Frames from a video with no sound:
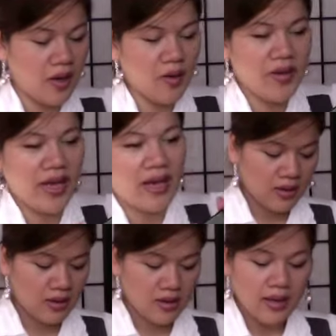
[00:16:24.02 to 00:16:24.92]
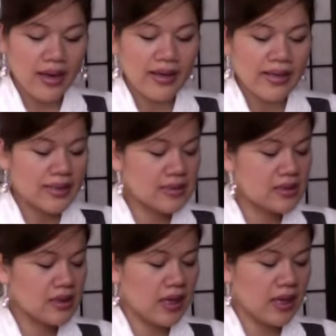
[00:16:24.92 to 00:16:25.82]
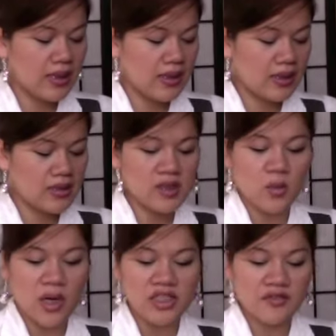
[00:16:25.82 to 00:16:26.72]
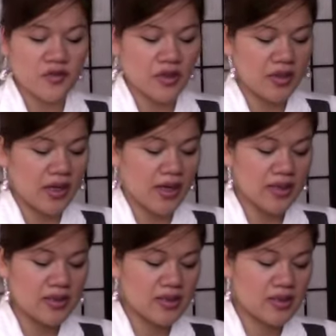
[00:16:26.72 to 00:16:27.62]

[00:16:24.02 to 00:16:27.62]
Okay, and I can swatch it for you guys.